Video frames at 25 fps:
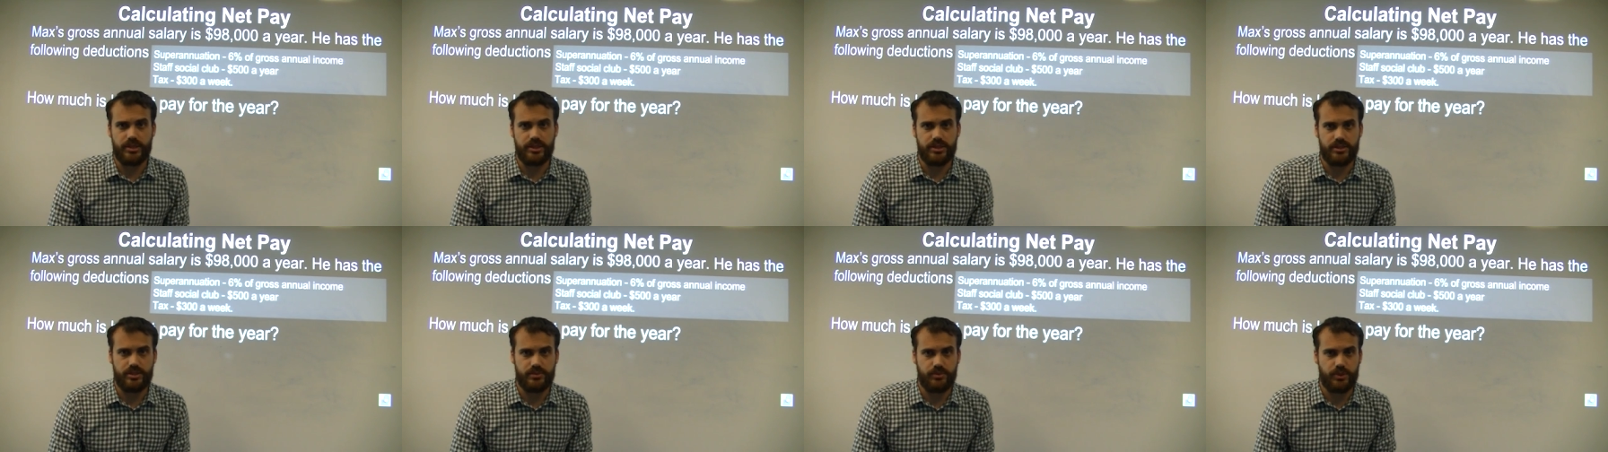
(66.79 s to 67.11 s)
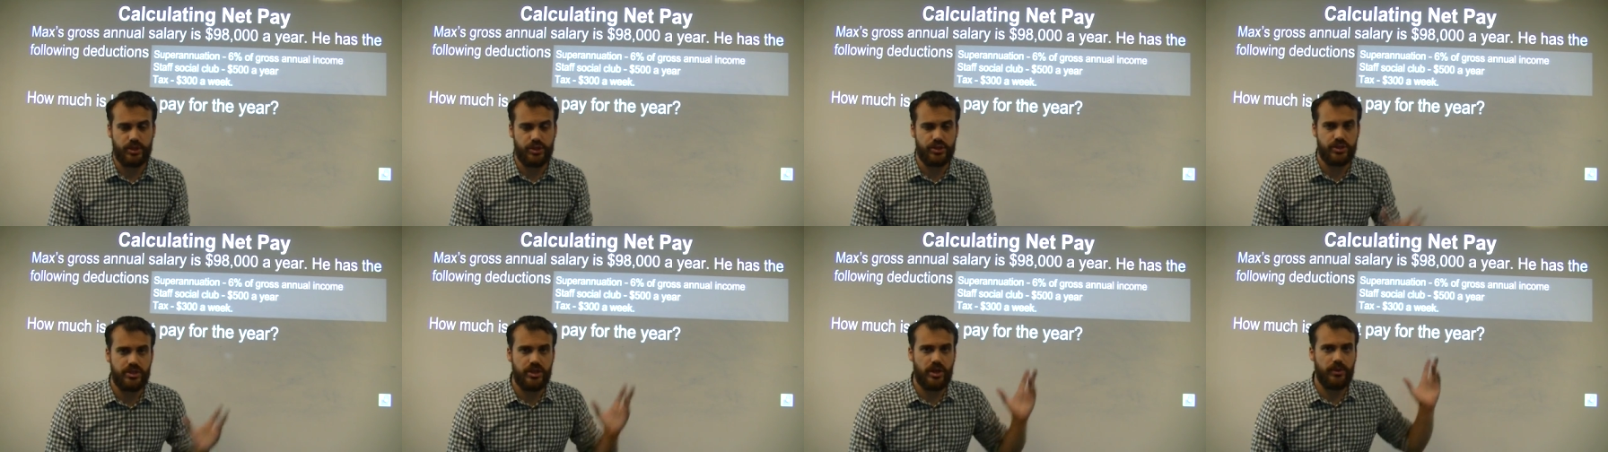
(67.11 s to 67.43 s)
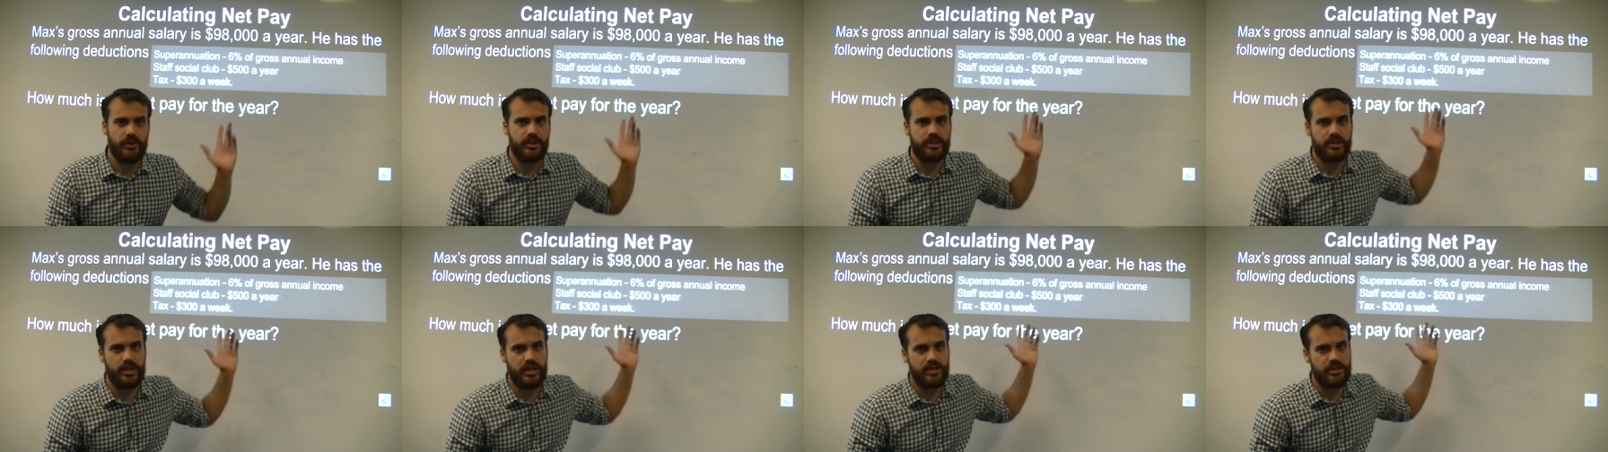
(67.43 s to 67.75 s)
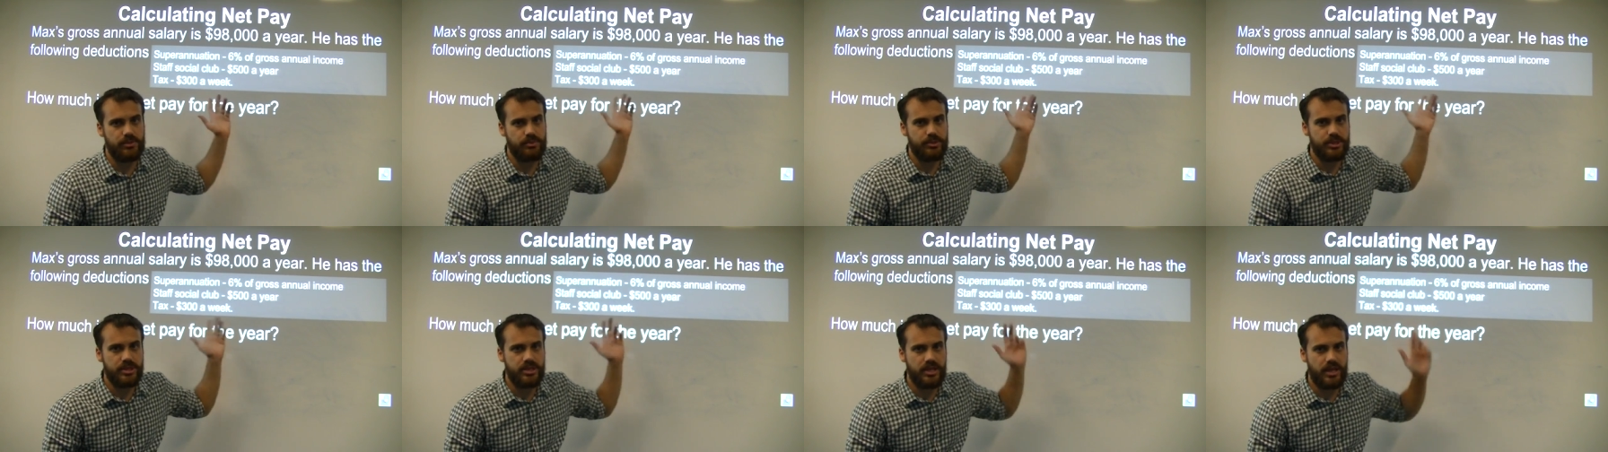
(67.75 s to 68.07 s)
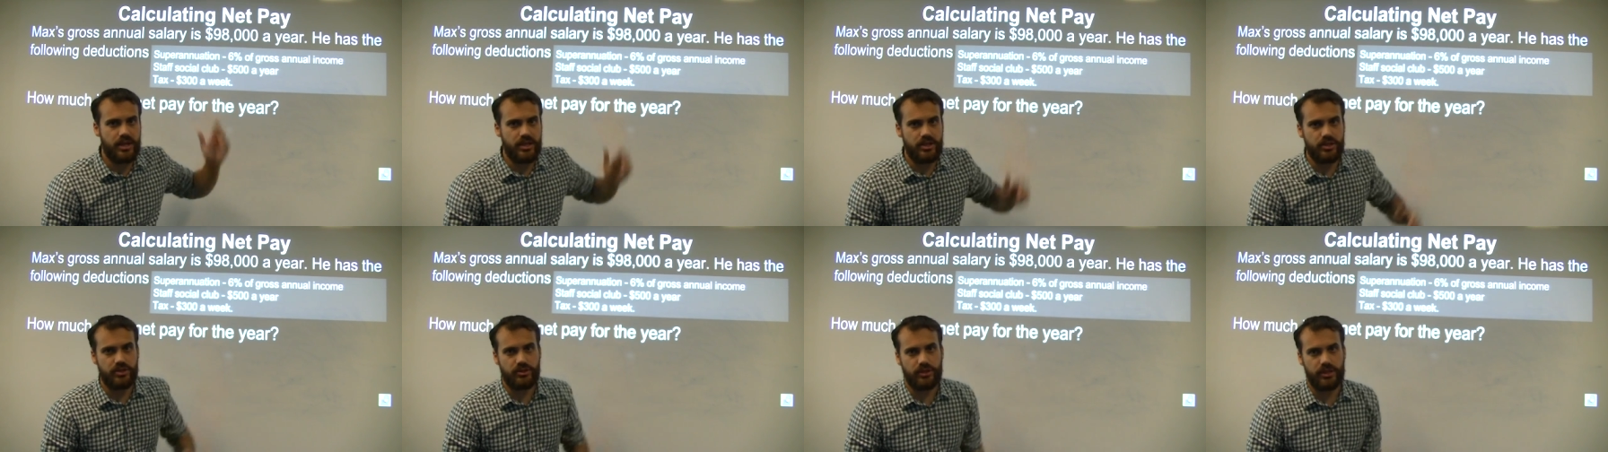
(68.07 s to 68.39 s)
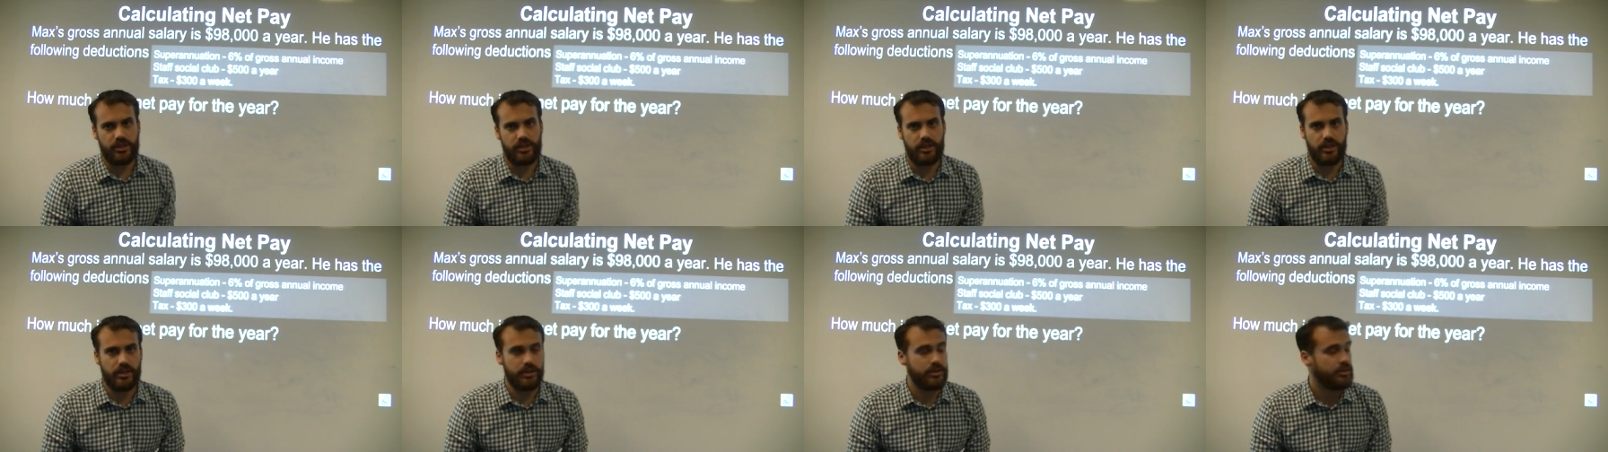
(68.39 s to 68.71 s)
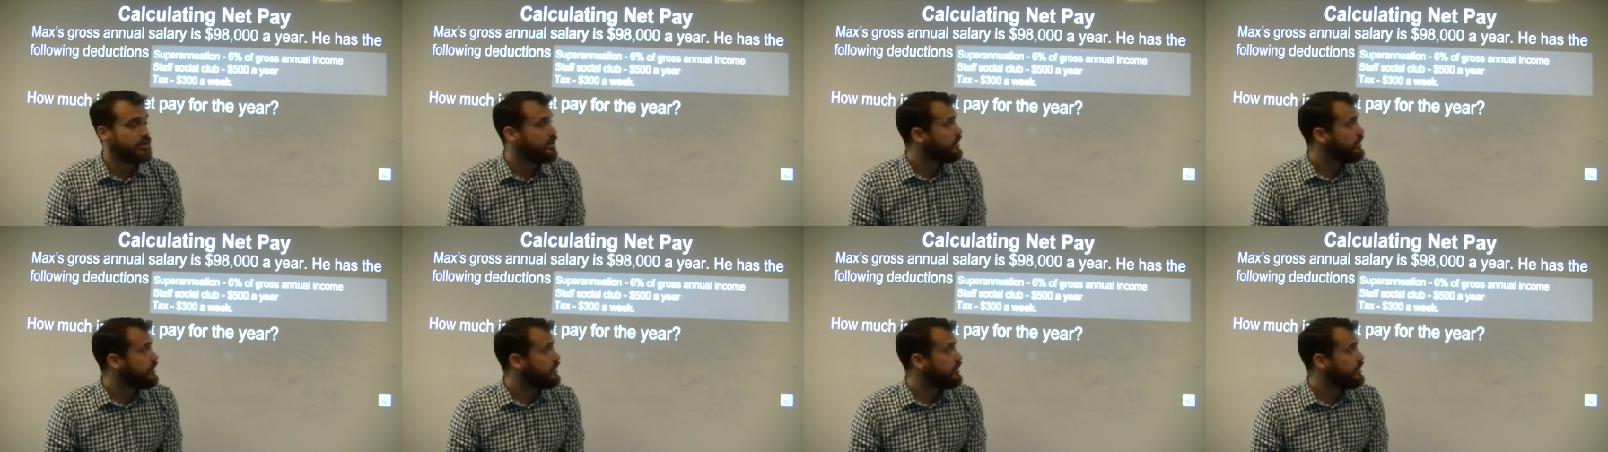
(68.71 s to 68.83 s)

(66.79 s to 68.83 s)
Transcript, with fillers: is. We just know it's as a percentage right now.